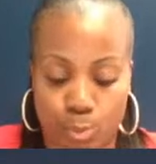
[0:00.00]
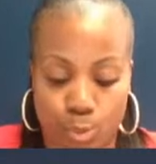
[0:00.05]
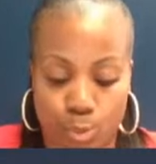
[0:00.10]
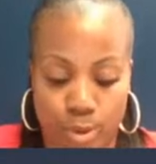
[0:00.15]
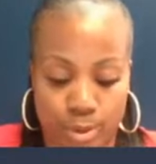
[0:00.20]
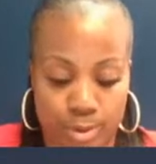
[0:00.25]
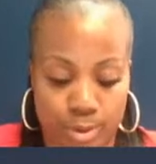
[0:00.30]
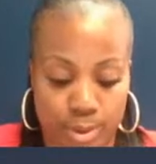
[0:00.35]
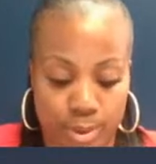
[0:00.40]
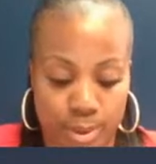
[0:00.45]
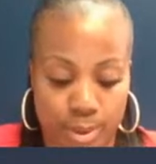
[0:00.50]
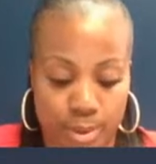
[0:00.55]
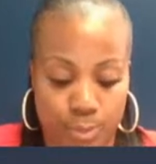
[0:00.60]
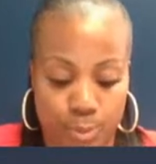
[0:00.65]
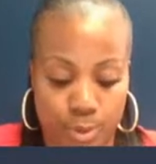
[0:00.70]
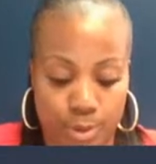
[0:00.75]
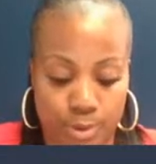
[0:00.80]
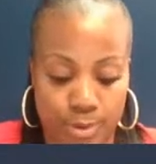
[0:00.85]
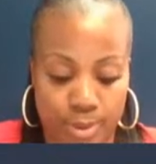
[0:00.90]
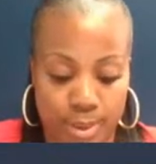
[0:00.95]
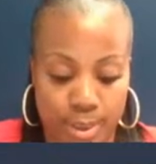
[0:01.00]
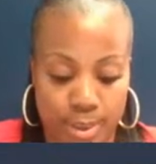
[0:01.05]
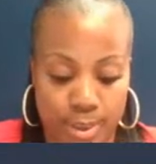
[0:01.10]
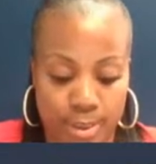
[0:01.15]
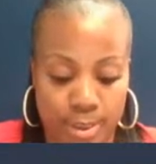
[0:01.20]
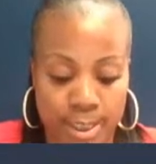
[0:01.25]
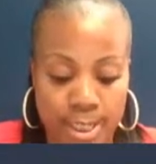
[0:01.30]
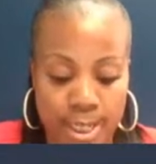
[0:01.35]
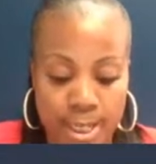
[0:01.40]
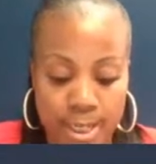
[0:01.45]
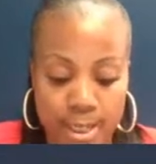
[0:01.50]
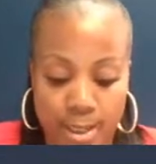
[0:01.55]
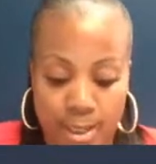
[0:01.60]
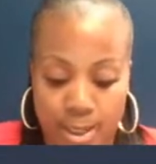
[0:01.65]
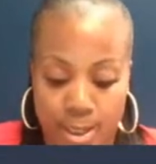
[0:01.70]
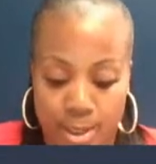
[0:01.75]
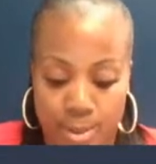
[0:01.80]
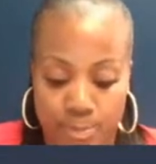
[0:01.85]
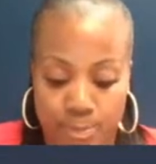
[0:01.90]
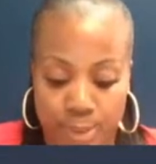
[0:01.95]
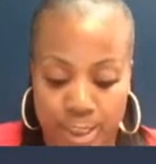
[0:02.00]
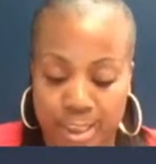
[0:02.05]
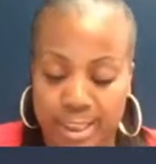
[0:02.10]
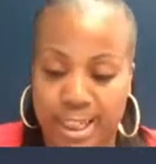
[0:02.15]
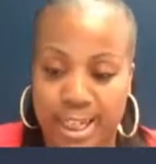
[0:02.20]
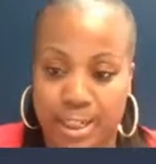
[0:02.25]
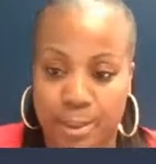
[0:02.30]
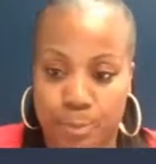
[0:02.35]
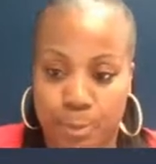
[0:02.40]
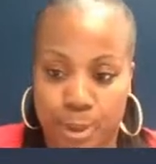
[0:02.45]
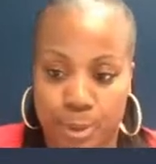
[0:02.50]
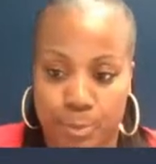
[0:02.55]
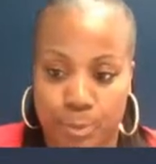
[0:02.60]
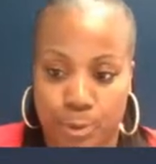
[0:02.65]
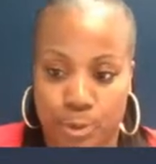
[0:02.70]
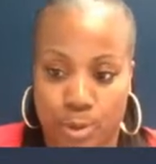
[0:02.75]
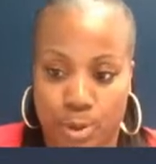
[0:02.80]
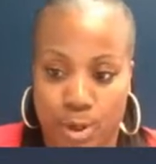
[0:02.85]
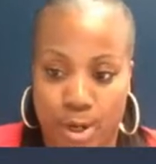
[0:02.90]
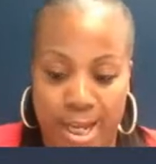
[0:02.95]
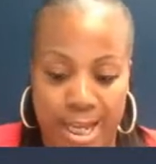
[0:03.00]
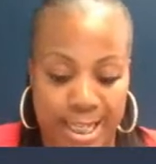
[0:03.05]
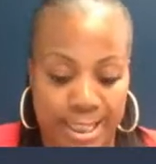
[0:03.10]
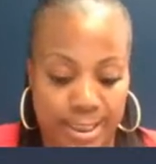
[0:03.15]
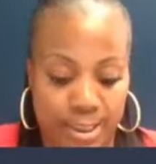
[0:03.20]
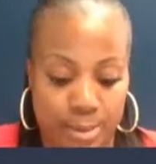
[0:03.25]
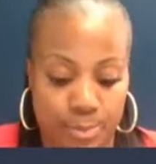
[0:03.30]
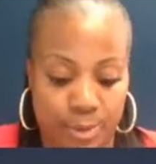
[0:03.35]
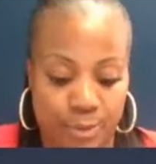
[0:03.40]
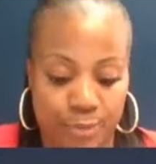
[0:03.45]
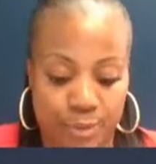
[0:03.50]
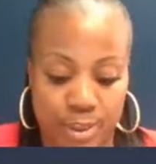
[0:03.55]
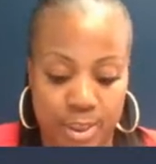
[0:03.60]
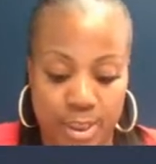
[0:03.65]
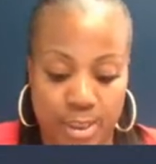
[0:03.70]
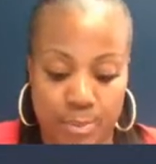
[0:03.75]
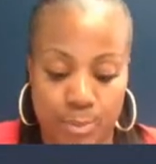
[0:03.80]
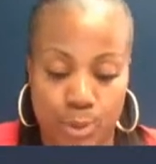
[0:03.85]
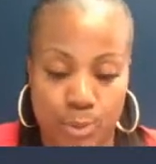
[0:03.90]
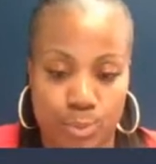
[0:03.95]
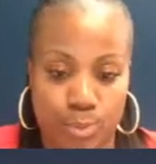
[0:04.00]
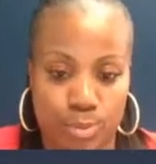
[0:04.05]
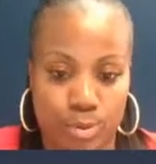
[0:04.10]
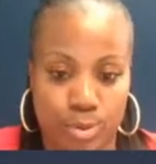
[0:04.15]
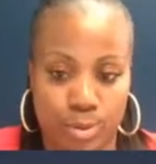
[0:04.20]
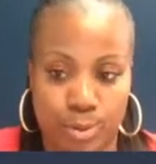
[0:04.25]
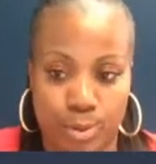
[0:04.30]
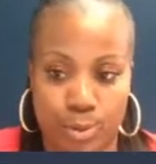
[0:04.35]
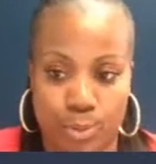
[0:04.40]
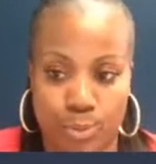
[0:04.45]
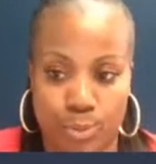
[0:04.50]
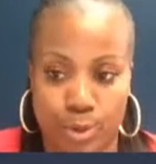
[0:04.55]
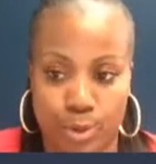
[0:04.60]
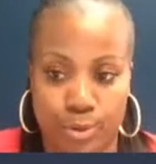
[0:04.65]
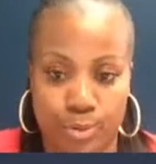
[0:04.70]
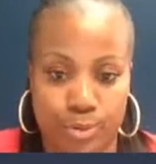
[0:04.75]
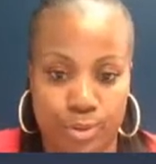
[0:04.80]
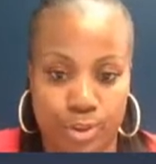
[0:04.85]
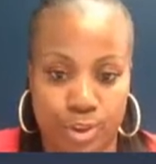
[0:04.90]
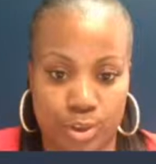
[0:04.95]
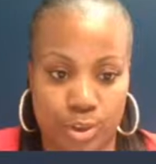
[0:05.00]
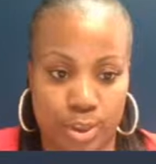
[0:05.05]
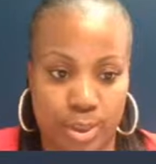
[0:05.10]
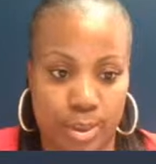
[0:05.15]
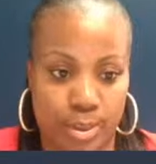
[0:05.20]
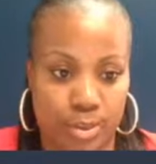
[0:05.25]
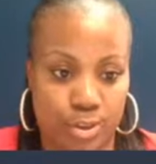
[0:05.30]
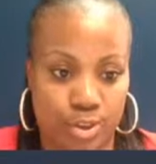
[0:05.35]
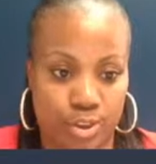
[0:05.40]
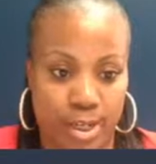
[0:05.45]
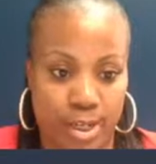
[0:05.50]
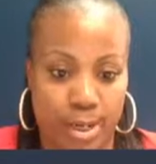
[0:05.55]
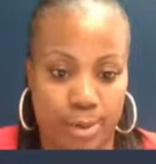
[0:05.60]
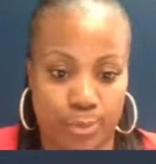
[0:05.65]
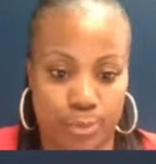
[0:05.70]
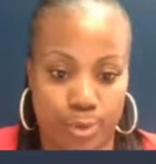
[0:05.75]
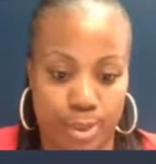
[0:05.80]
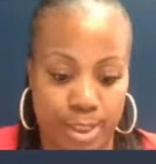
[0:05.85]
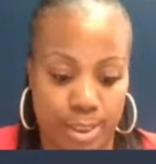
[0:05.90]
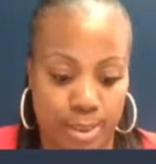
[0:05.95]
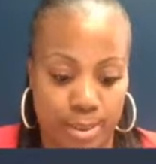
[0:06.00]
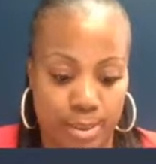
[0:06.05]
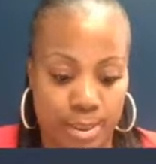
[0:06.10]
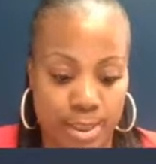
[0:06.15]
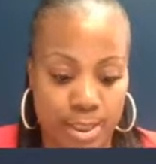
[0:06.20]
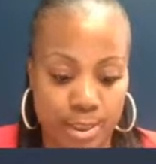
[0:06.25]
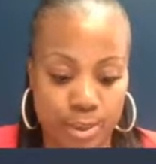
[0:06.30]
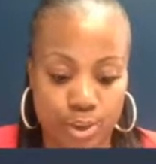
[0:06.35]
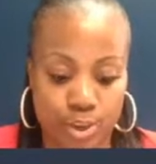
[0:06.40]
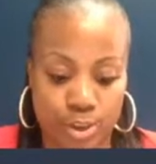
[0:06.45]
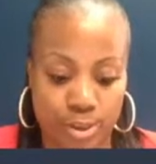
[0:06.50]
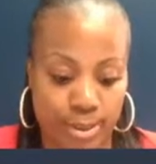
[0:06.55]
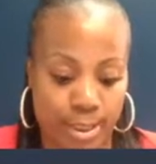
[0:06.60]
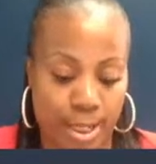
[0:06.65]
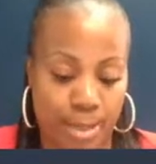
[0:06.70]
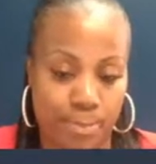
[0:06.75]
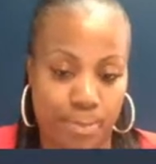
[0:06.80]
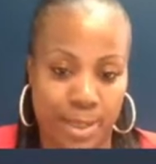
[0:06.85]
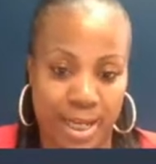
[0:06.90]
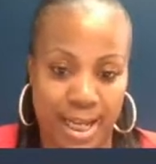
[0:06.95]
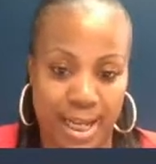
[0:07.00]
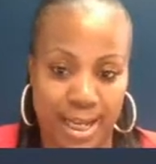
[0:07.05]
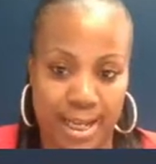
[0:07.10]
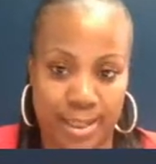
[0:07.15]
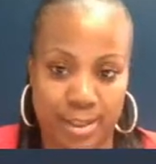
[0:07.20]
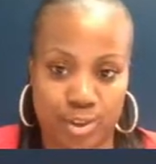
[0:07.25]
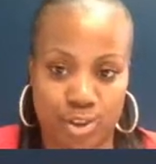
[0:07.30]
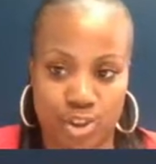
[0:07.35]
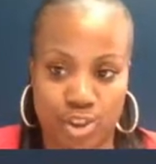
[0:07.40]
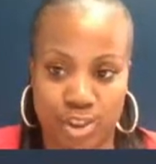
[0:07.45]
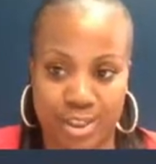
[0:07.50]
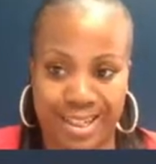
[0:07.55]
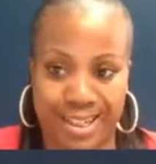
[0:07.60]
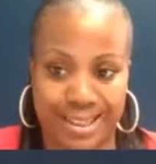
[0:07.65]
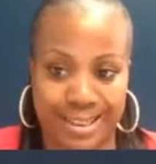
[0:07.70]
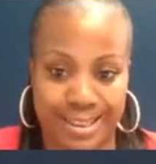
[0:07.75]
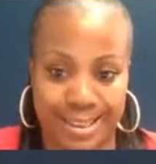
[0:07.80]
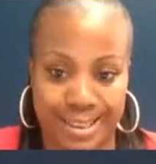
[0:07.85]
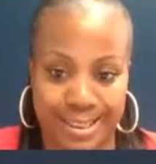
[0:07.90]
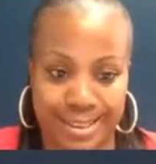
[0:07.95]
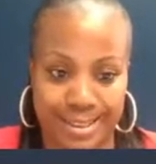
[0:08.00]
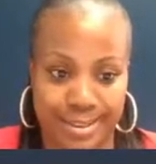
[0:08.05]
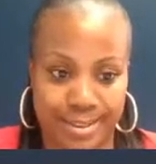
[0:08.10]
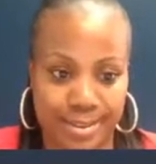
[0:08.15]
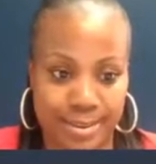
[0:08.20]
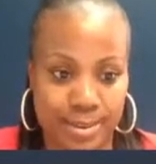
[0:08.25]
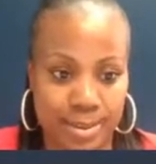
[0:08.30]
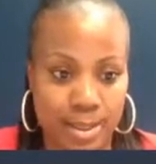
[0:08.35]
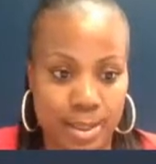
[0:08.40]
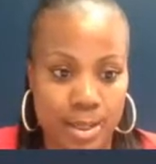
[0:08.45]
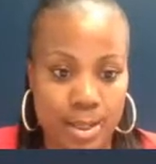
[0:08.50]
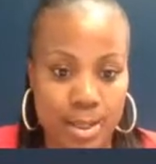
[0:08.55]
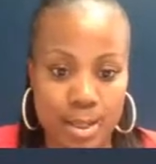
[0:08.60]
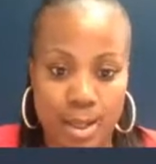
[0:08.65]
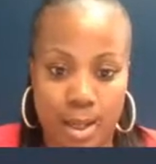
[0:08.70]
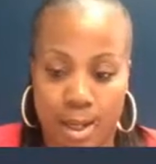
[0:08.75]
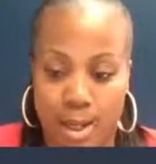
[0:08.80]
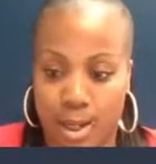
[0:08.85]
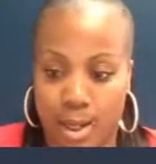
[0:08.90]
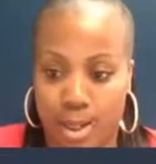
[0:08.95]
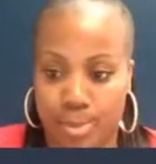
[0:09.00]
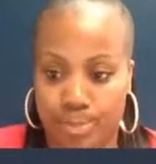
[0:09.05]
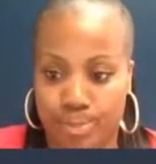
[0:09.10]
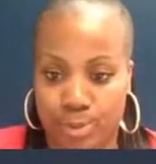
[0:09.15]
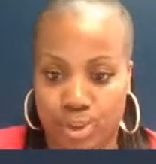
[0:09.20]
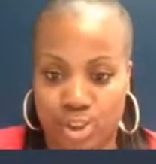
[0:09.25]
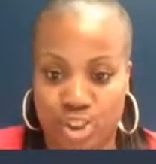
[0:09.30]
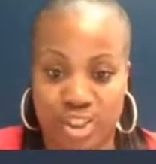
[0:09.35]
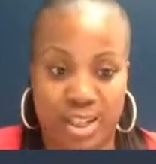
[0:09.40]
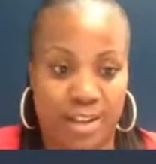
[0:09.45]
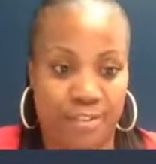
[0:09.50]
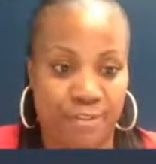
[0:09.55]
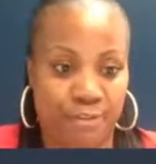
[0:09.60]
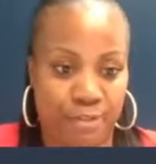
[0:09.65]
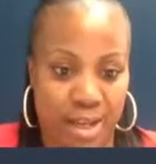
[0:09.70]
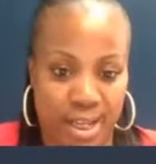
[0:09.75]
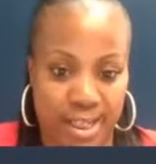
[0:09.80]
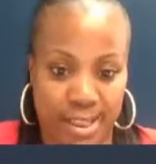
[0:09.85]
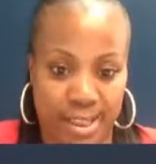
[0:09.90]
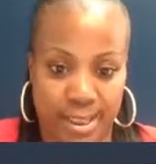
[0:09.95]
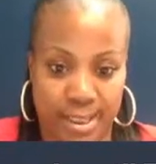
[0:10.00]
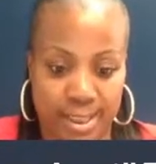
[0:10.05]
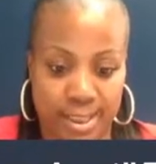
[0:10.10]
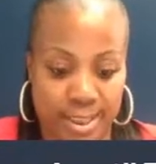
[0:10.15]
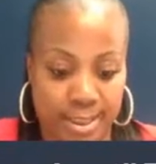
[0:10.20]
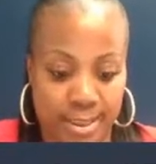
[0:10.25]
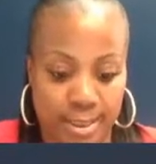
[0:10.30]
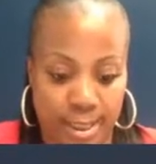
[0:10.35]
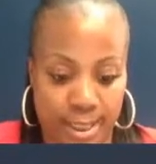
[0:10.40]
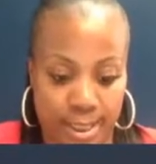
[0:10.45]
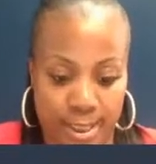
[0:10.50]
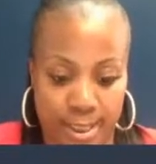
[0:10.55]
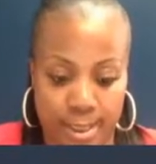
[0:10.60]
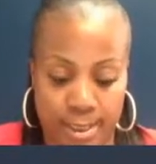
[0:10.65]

Well said, well said. A lot of people are asking me, Fatima, what do you suggest? Should I rent? Should I buy? Should I lease? Should I finance?